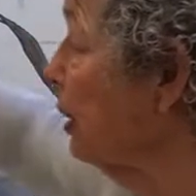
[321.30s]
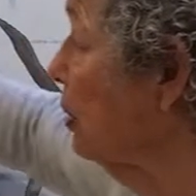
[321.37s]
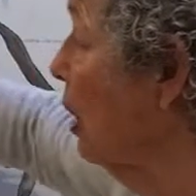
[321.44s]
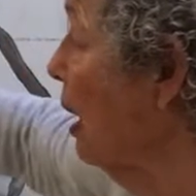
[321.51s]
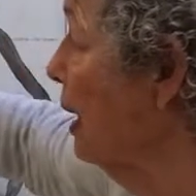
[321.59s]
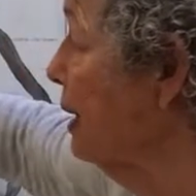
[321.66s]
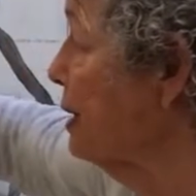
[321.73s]

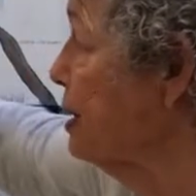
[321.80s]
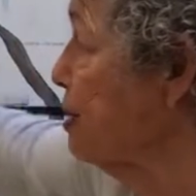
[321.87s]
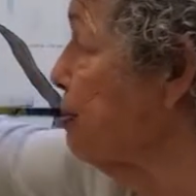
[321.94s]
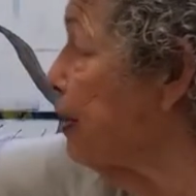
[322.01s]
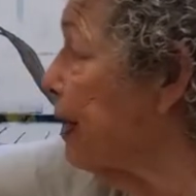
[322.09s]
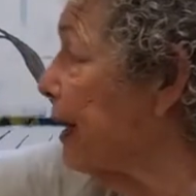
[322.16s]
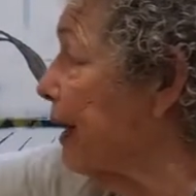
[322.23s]
lines
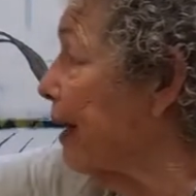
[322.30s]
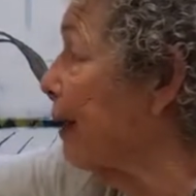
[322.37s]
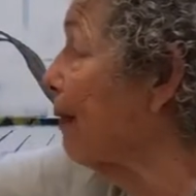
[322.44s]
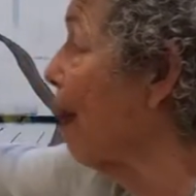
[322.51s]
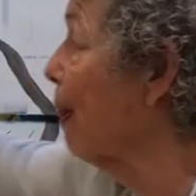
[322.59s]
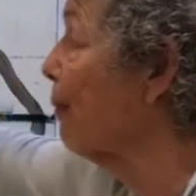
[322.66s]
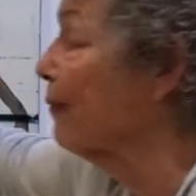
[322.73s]
be?
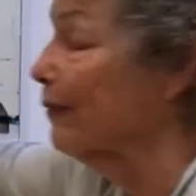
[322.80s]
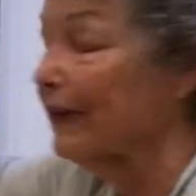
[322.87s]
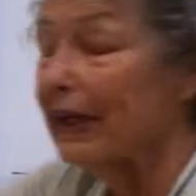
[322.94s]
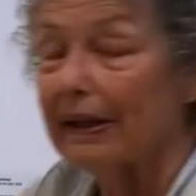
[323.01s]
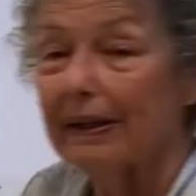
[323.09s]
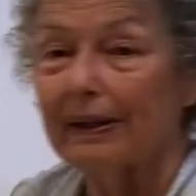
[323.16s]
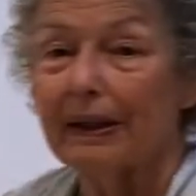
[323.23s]

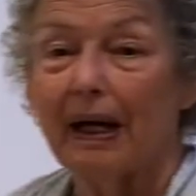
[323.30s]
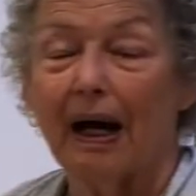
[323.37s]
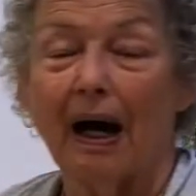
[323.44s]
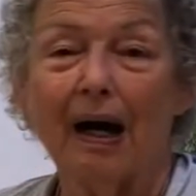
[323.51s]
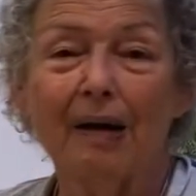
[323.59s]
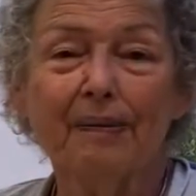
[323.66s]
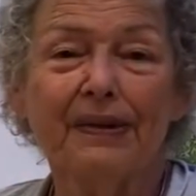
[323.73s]

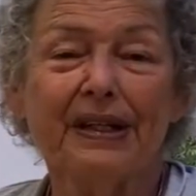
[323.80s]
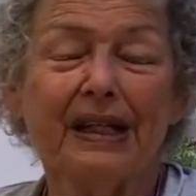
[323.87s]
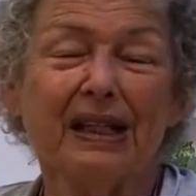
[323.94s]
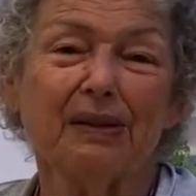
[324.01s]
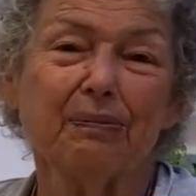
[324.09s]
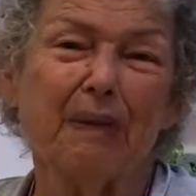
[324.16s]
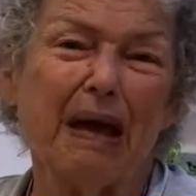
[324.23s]
I'm thinking
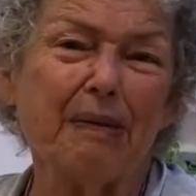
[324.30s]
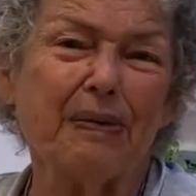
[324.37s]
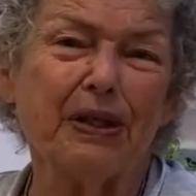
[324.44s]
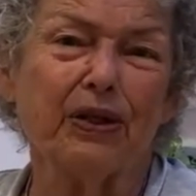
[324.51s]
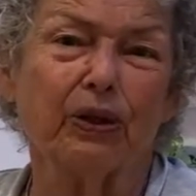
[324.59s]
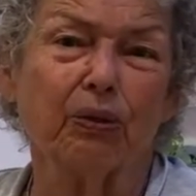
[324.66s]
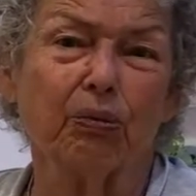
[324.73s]
maybe
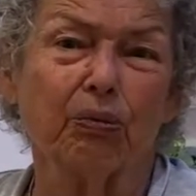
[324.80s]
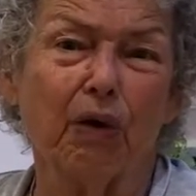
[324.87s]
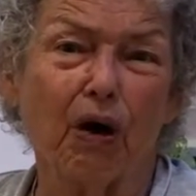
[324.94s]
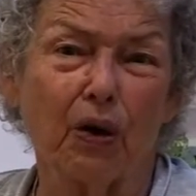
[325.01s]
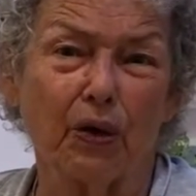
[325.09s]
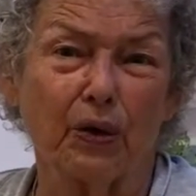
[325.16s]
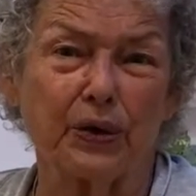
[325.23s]
they're
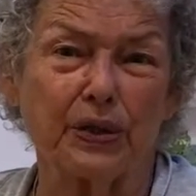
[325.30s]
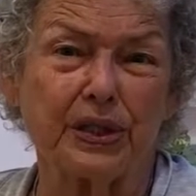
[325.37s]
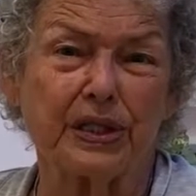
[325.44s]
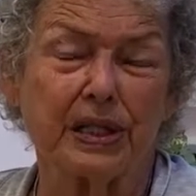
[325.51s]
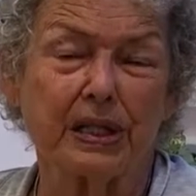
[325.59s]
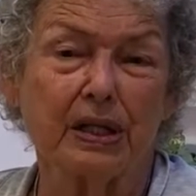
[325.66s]
roads.